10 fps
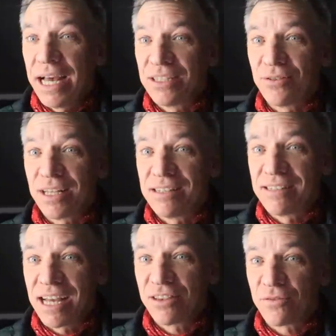And so they
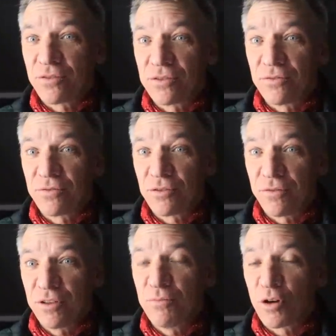sat there for
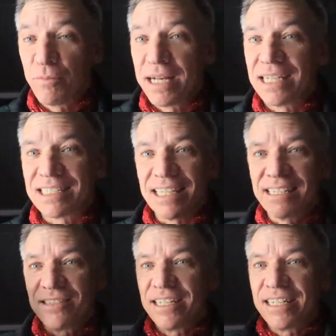a few more minutes
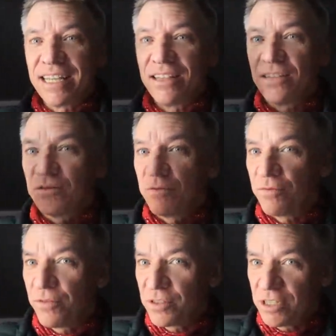listening, and this
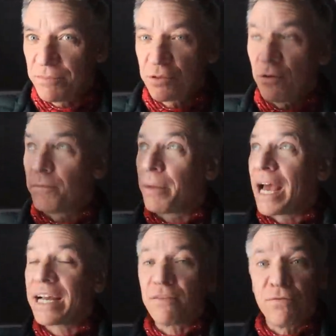footsteps going
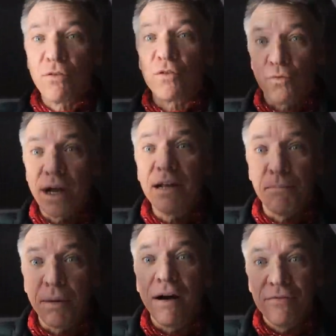back and forth right
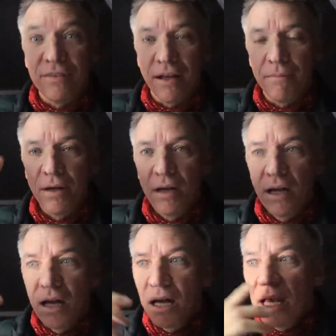above them.
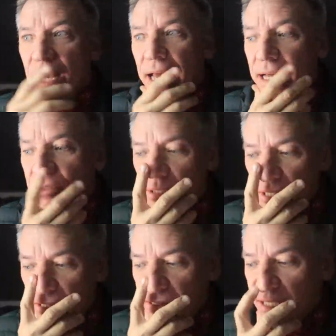And
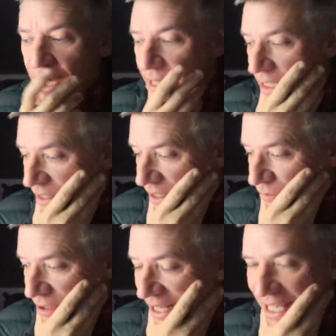she decided,
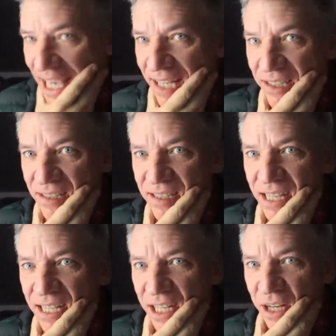well, I can't just
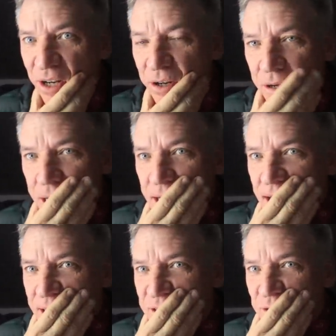sit here.
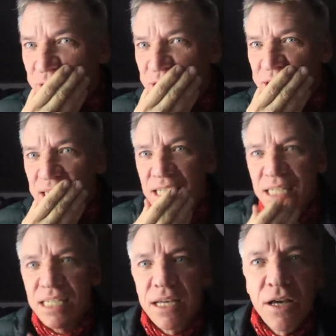And so
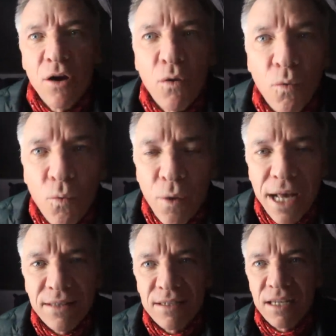she
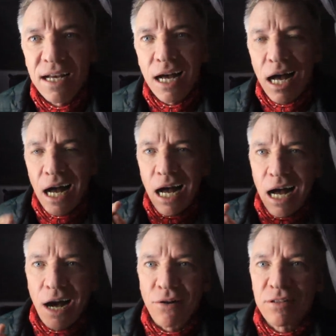went
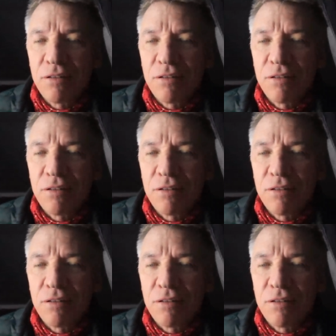out